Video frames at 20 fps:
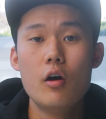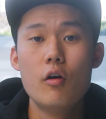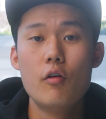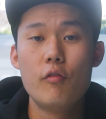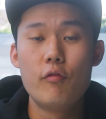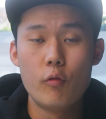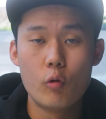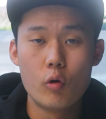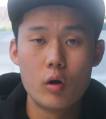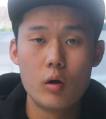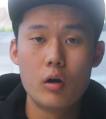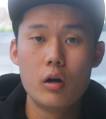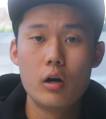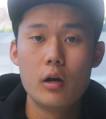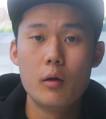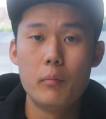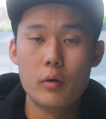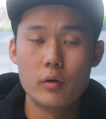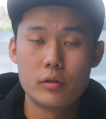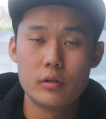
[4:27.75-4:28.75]
for
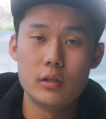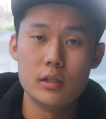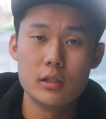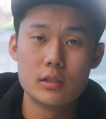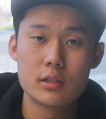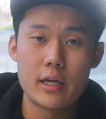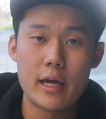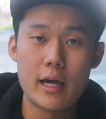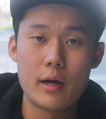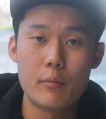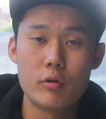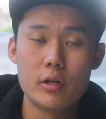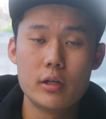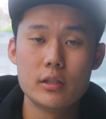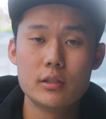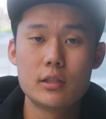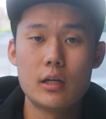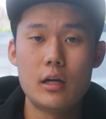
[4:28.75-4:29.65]
both of these cameras.